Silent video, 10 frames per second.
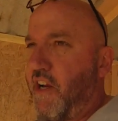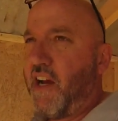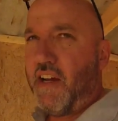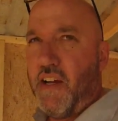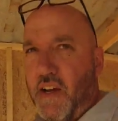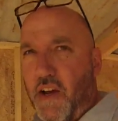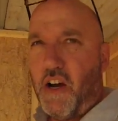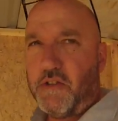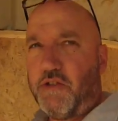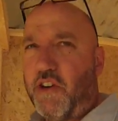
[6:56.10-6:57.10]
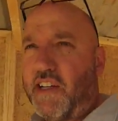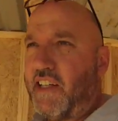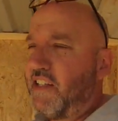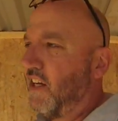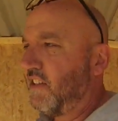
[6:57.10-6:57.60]
here on
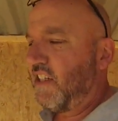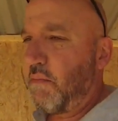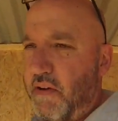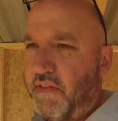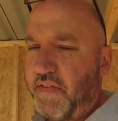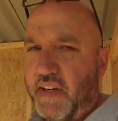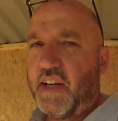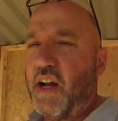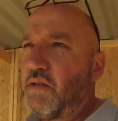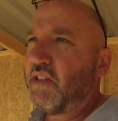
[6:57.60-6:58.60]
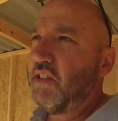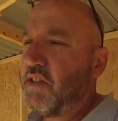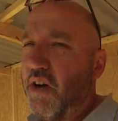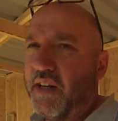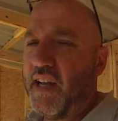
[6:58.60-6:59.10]
training days, keep everything closed
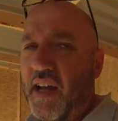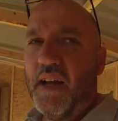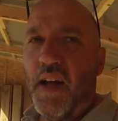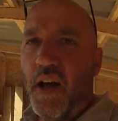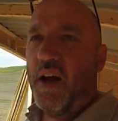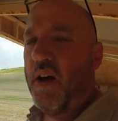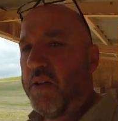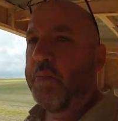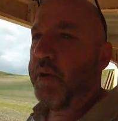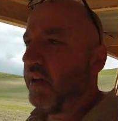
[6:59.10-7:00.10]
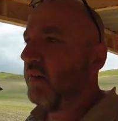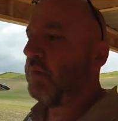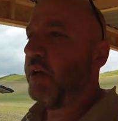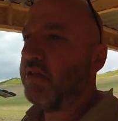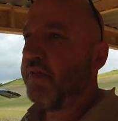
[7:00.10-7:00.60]
inside here. On the bigger
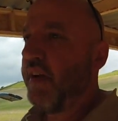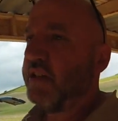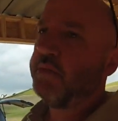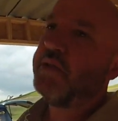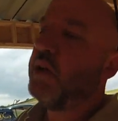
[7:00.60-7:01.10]
events we'll